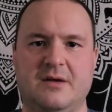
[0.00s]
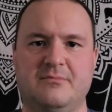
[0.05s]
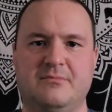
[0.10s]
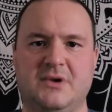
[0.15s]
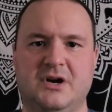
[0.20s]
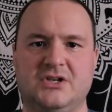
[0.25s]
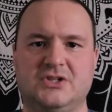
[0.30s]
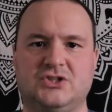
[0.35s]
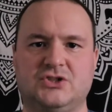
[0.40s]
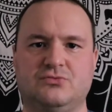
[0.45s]

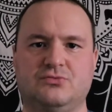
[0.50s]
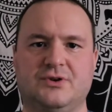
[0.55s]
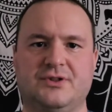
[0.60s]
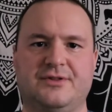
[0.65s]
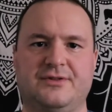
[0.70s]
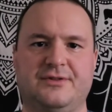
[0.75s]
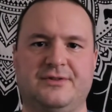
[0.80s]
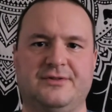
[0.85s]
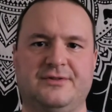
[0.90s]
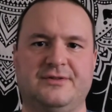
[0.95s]
that much
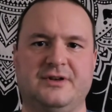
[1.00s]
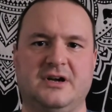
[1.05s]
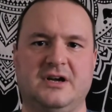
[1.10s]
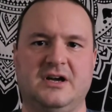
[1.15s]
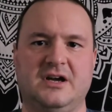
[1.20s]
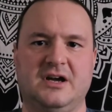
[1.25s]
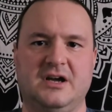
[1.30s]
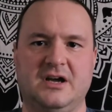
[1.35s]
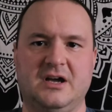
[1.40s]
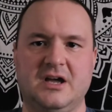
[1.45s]
with
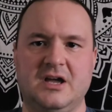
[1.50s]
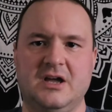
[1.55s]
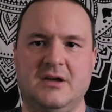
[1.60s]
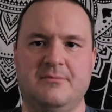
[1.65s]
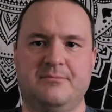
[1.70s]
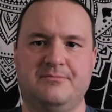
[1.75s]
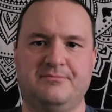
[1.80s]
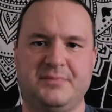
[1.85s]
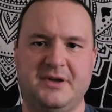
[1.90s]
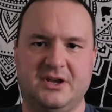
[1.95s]
uh,
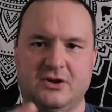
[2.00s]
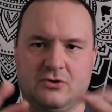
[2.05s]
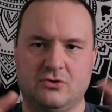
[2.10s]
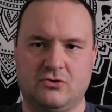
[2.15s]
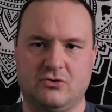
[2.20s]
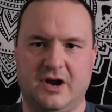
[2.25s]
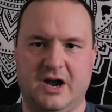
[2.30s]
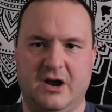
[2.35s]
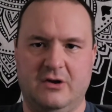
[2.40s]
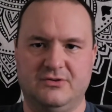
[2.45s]
big
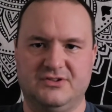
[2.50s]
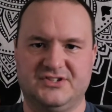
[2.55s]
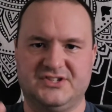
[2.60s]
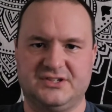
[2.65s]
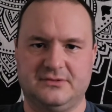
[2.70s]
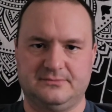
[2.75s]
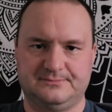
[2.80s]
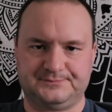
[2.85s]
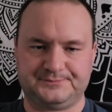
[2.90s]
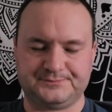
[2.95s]

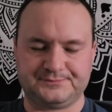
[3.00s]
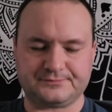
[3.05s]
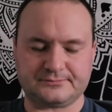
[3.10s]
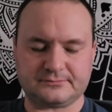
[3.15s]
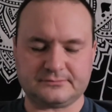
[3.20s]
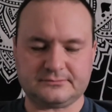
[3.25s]
crowds.